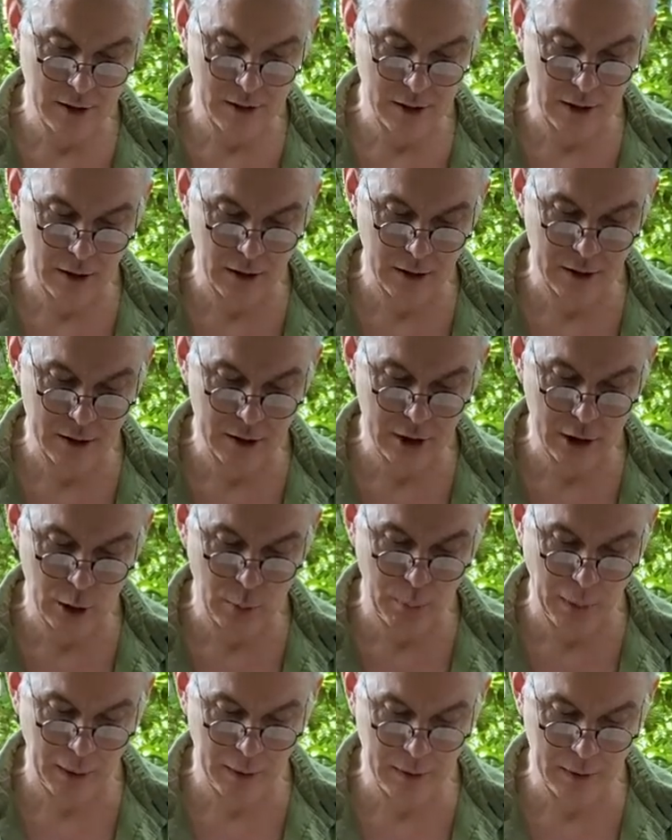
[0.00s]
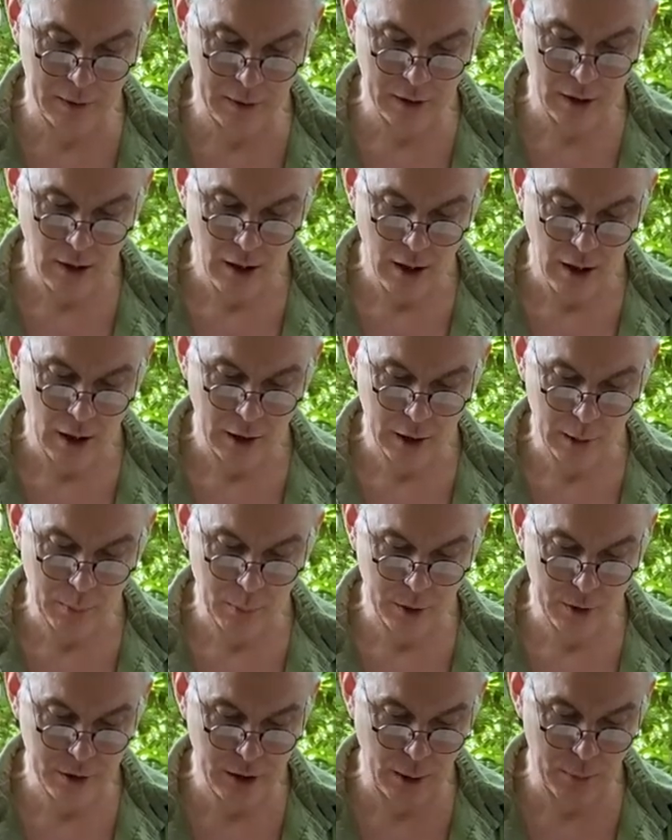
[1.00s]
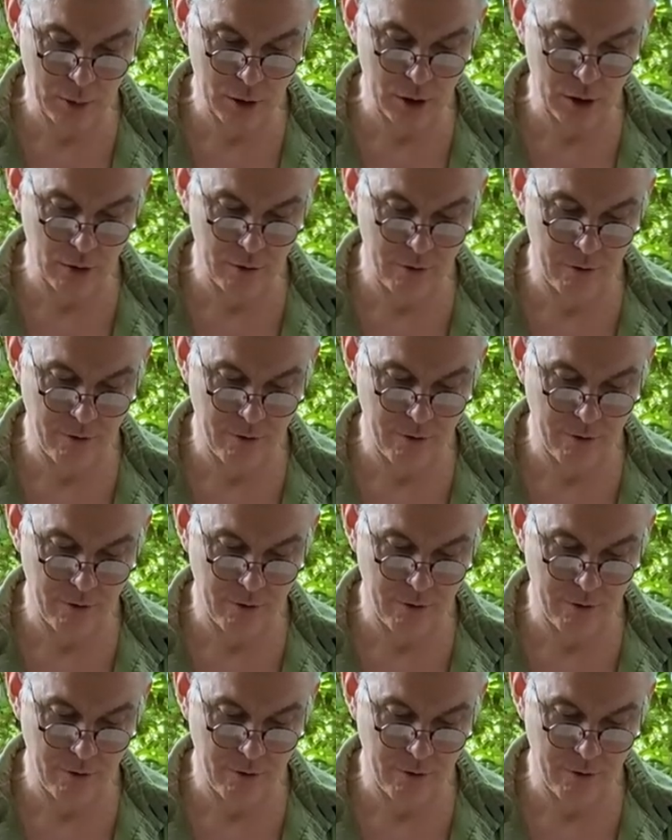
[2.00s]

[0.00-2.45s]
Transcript: singleness dependent on the perception of